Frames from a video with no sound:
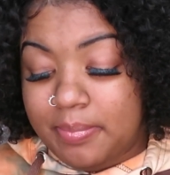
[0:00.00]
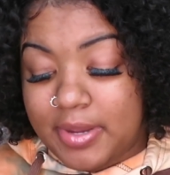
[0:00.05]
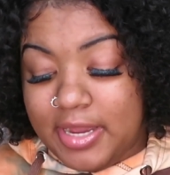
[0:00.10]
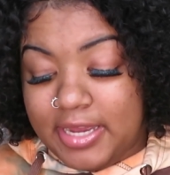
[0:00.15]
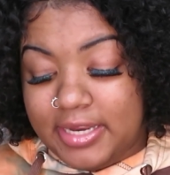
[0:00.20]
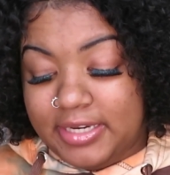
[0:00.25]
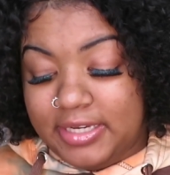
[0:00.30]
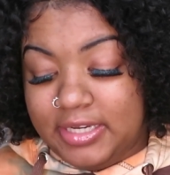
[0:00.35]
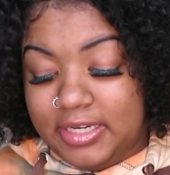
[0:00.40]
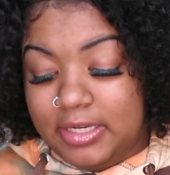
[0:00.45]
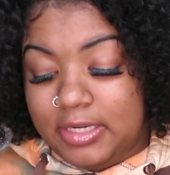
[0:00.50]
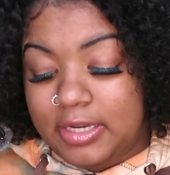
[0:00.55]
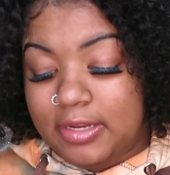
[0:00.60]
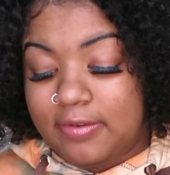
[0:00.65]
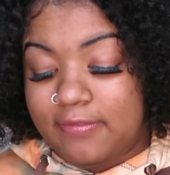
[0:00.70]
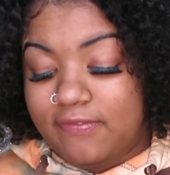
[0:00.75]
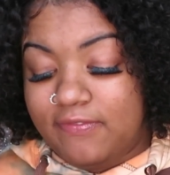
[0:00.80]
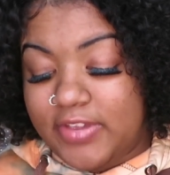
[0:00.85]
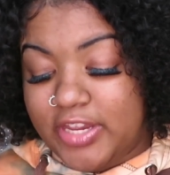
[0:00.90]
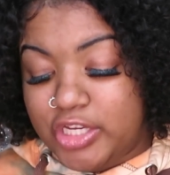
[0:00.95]
body
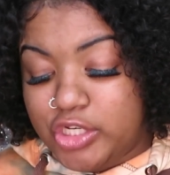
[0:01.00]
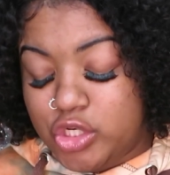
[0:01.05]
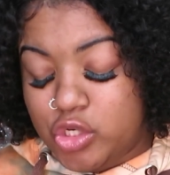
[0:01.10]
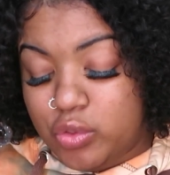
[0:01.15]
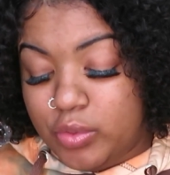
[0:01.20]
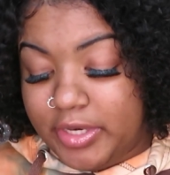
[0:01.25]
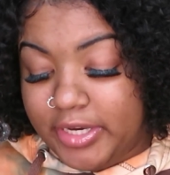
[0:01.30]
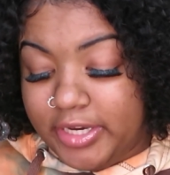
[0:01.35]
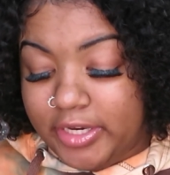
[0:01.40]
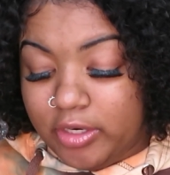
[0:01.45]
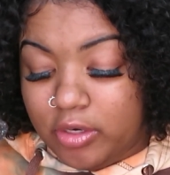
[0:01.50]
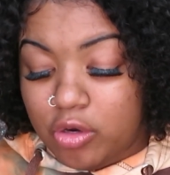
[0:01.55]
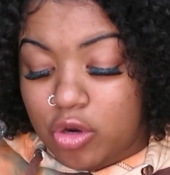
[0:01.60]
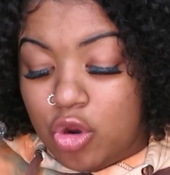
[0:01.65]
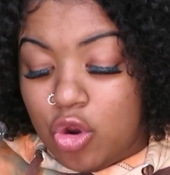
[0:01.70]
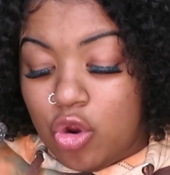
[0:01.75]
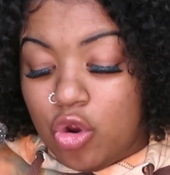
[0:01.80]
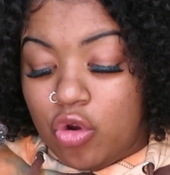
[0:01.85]
and facial hair,